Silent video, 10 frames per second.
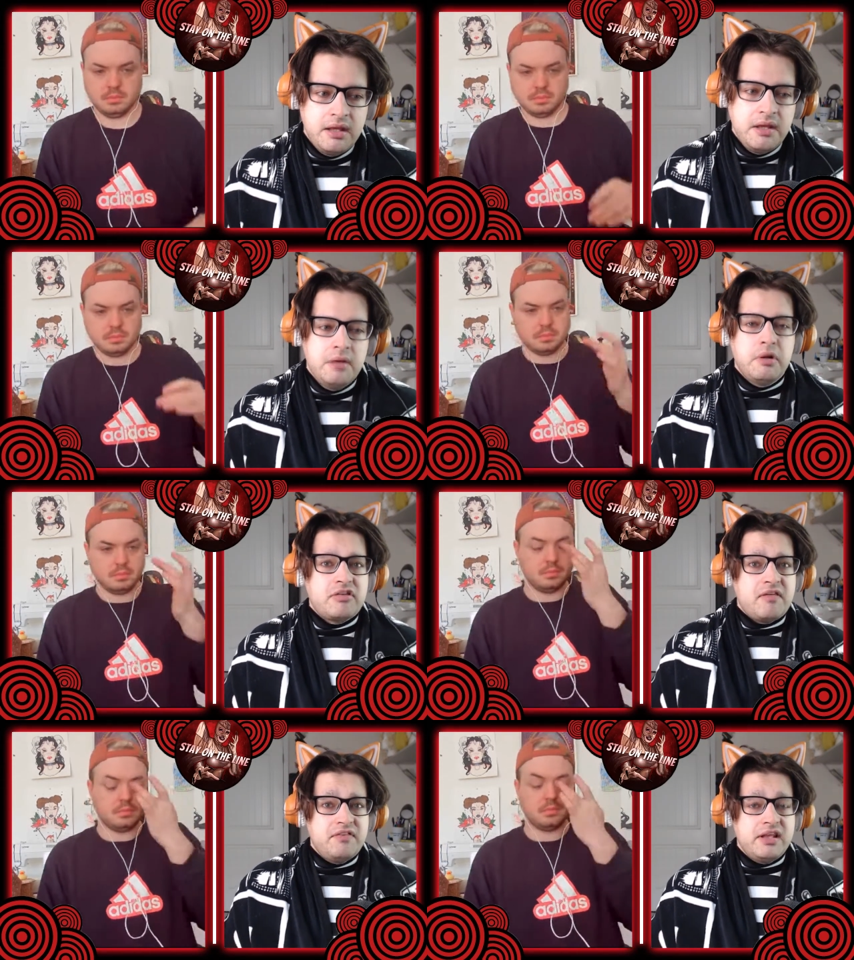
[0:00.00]
Speaker 1: Which I
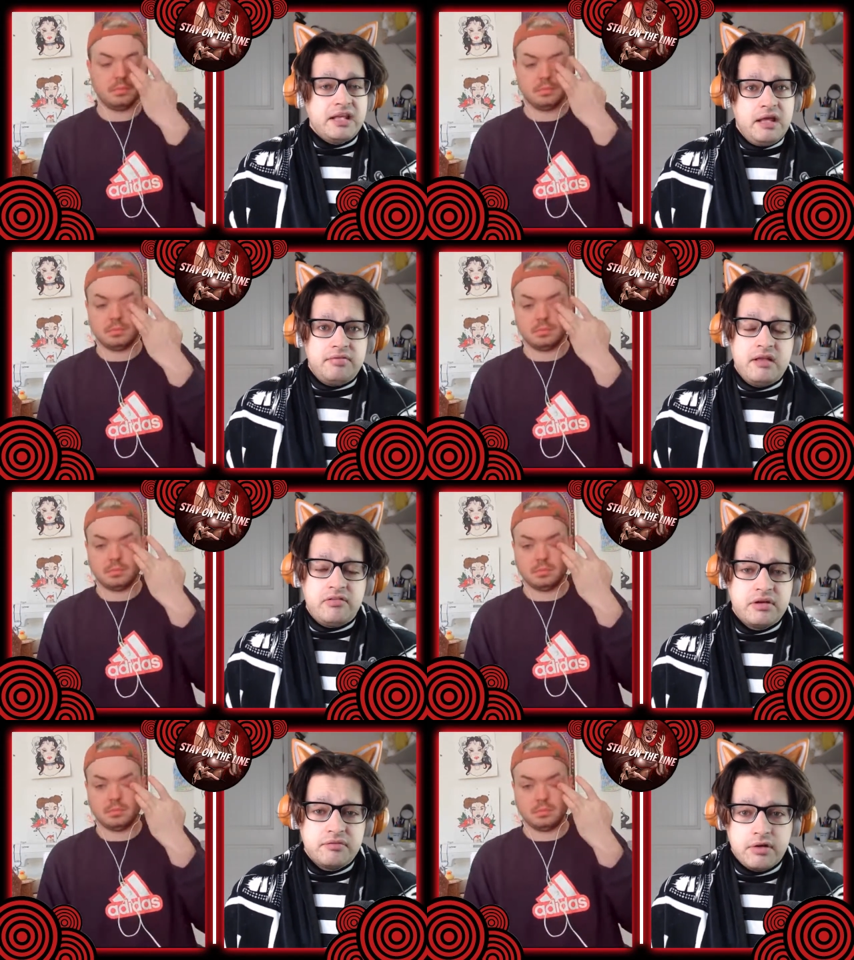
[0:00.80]
feel like if they
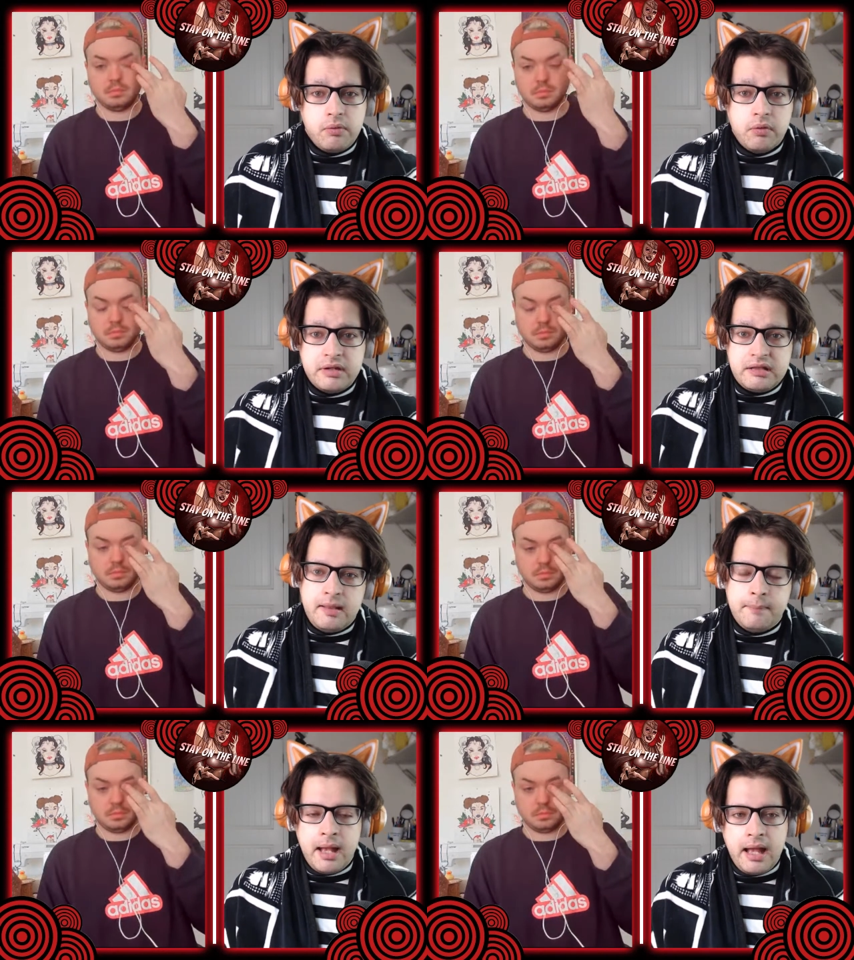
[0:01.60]
started recording the
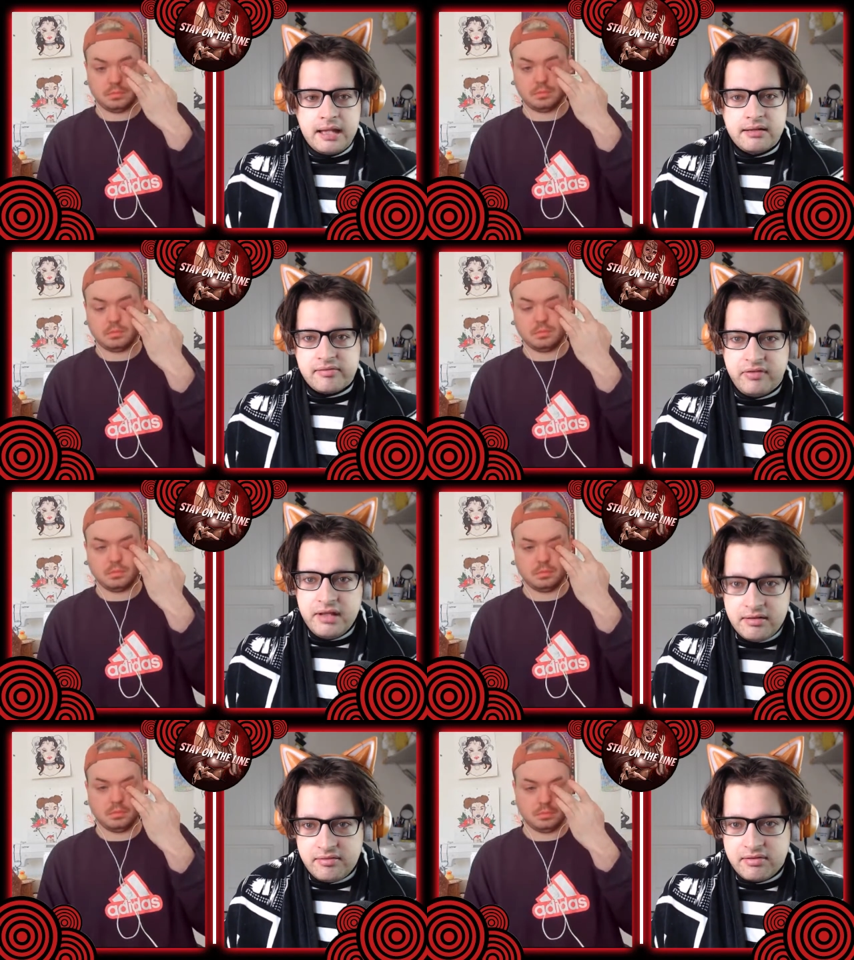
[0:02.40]

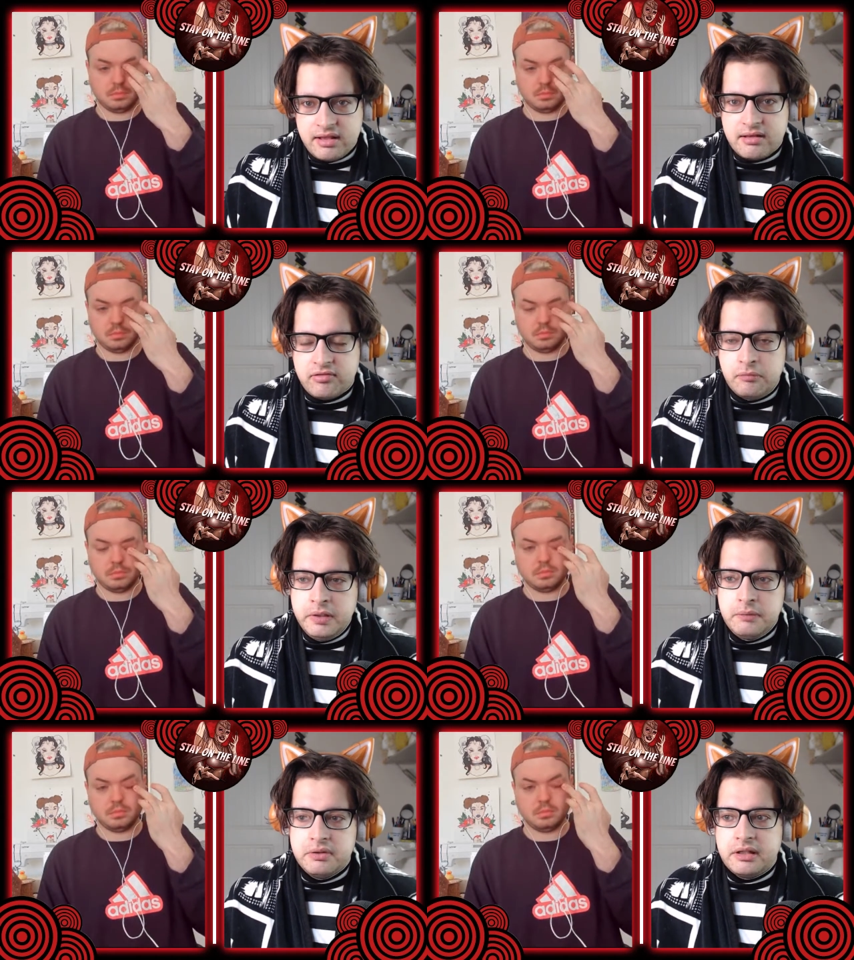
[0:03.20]
behind-the-scenes things, we
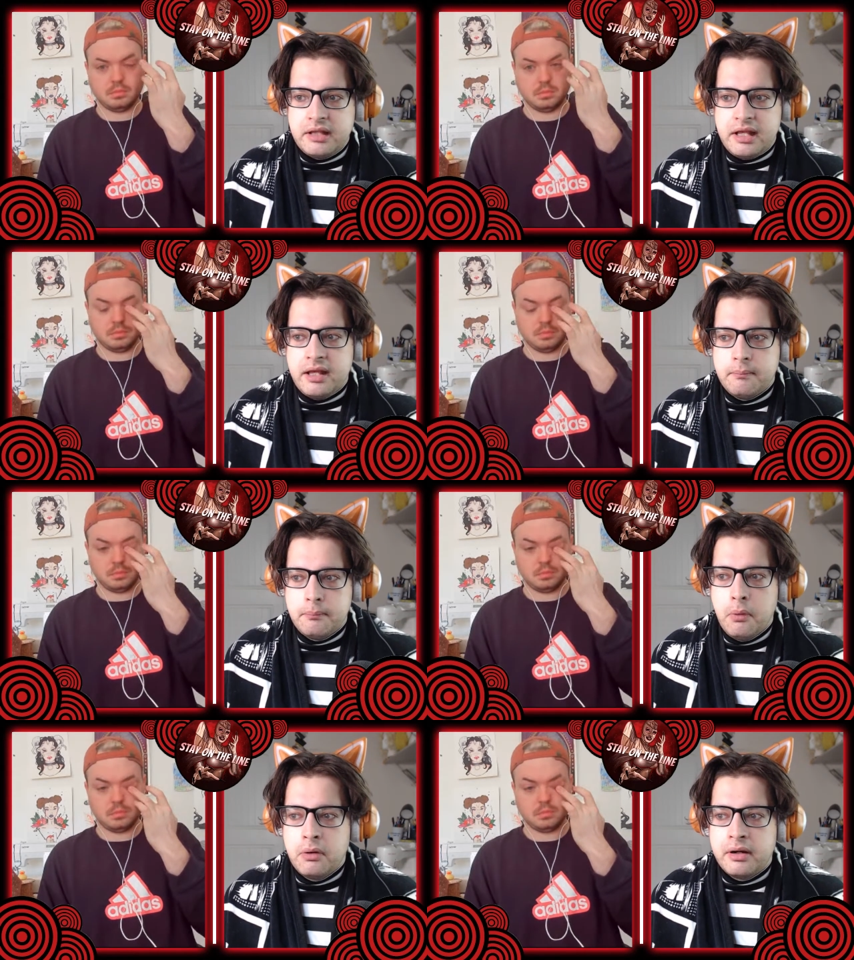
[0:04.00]
would get
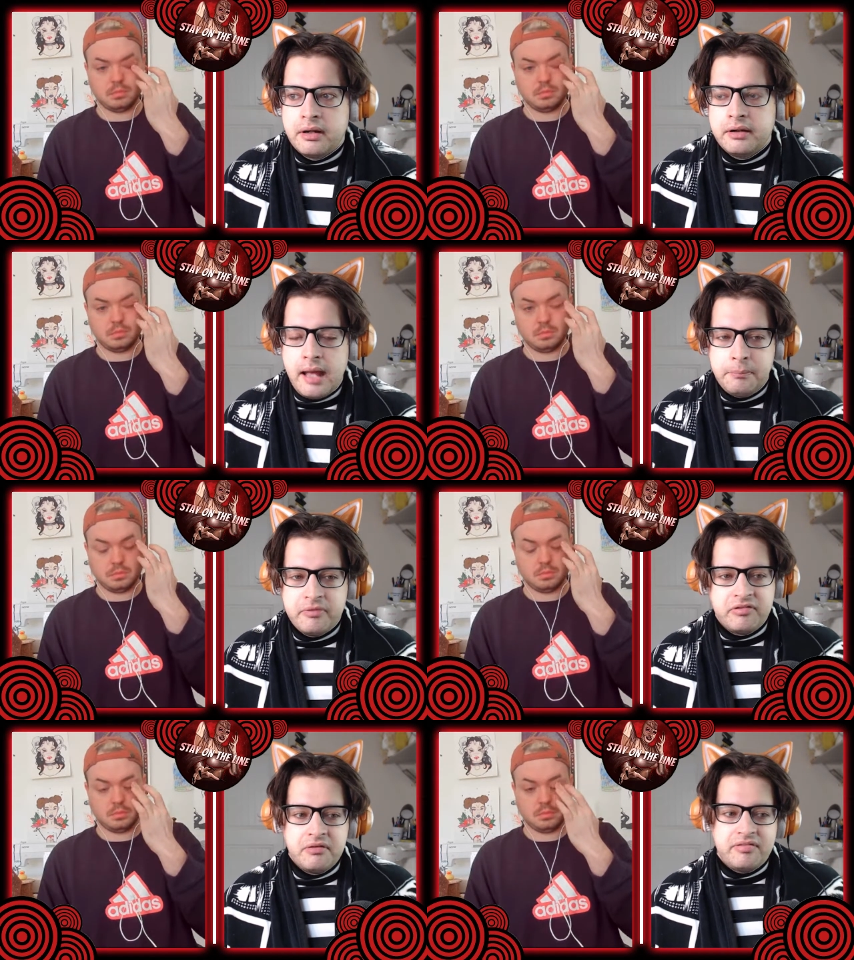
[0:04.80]
more
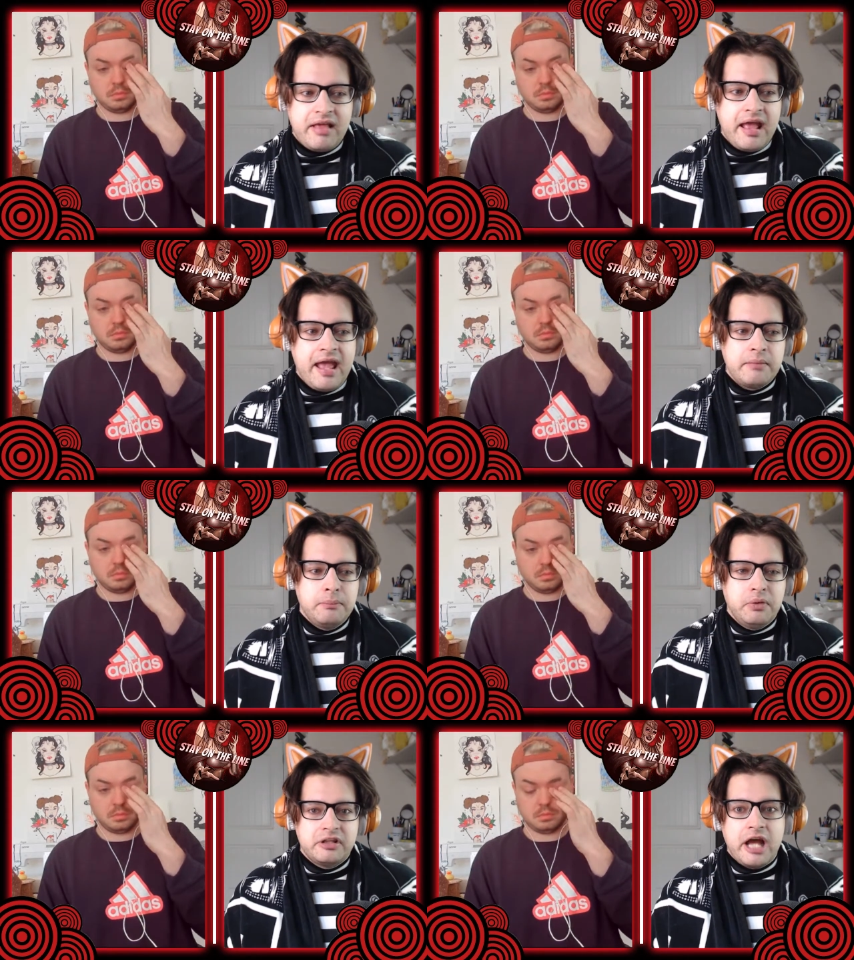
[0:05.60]
episodes that had
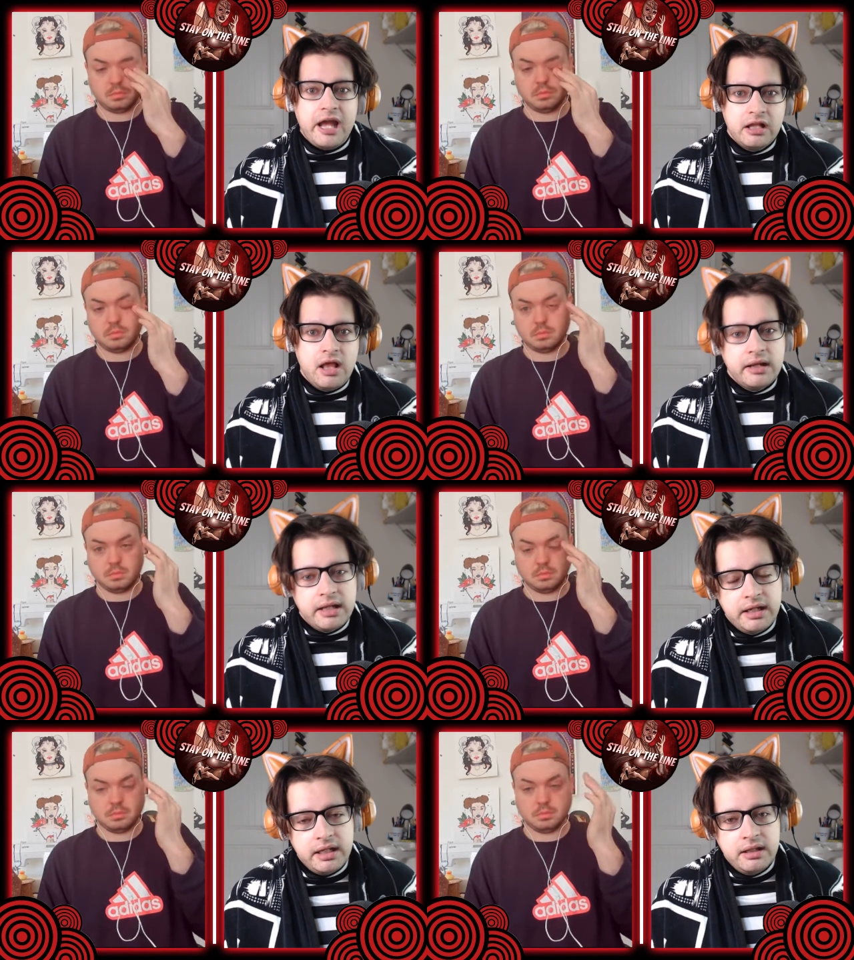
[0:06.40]
more dialogue in
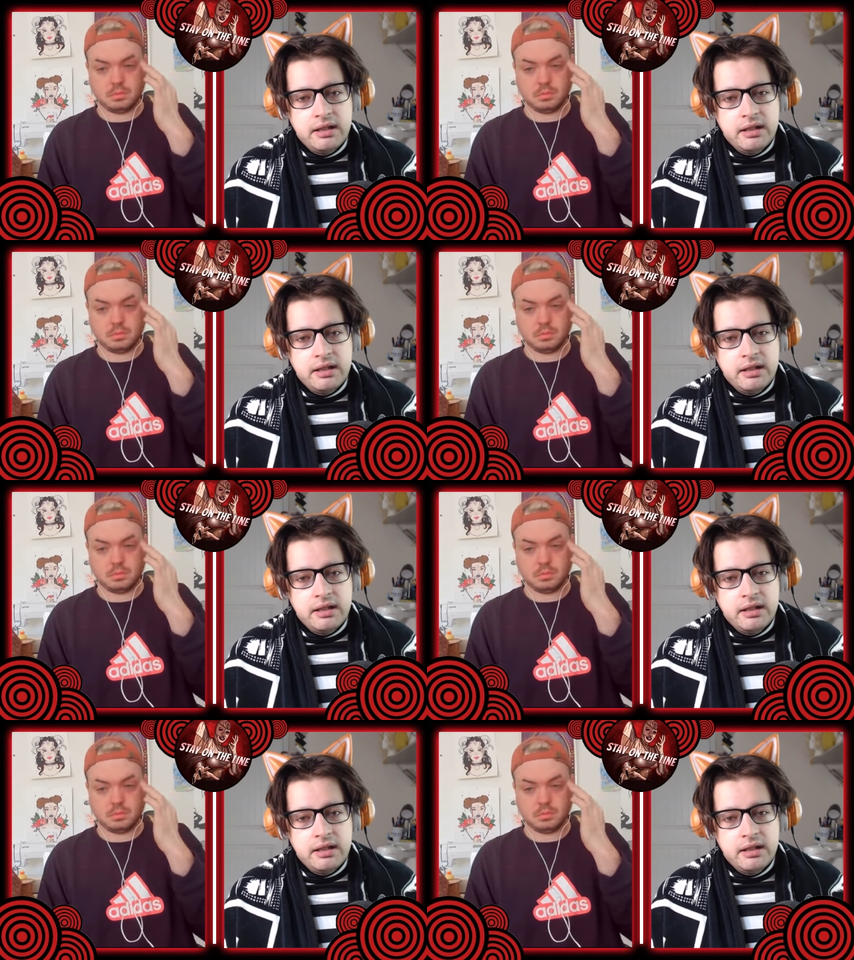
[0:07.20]
it,